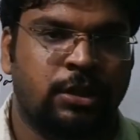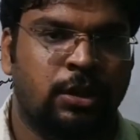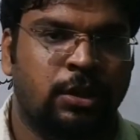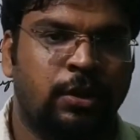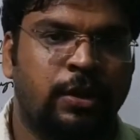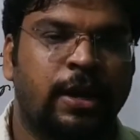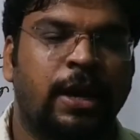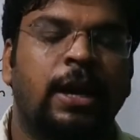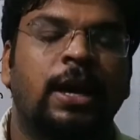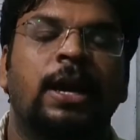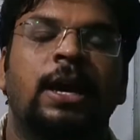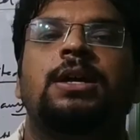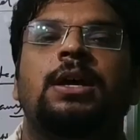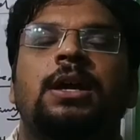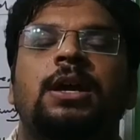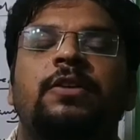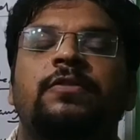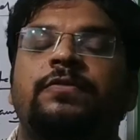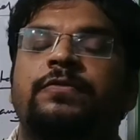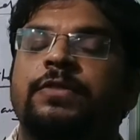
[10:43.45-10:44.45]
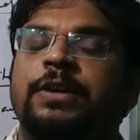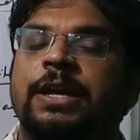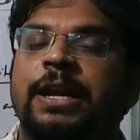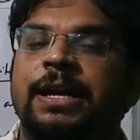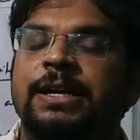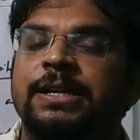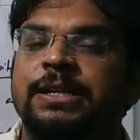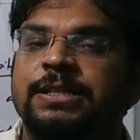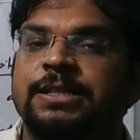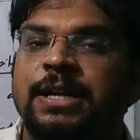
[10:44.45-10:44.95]
Okay, if
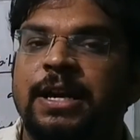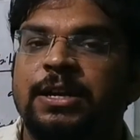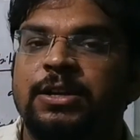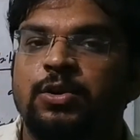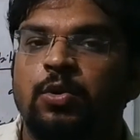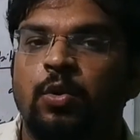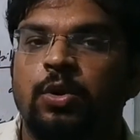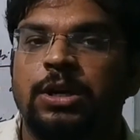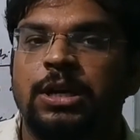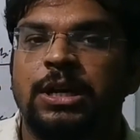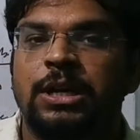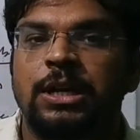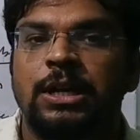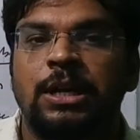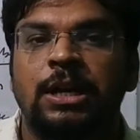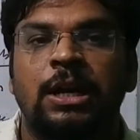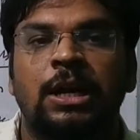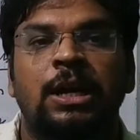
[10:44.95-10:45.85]
credit side total